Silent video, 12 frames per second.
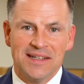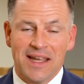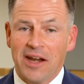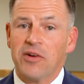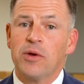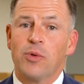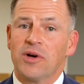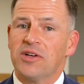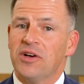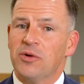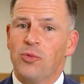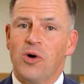Carrie worked
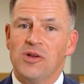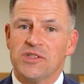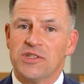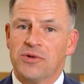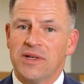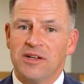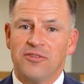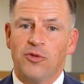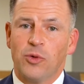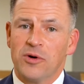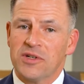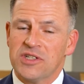on Wall Street
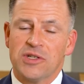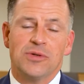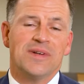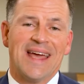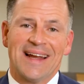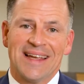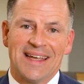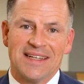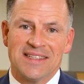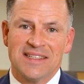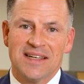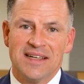for 2
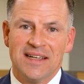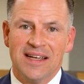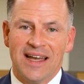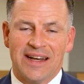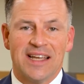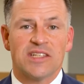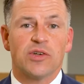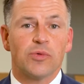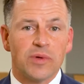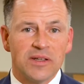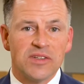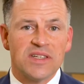decades and has a
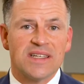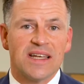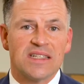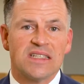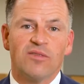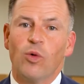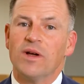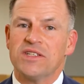real sense of what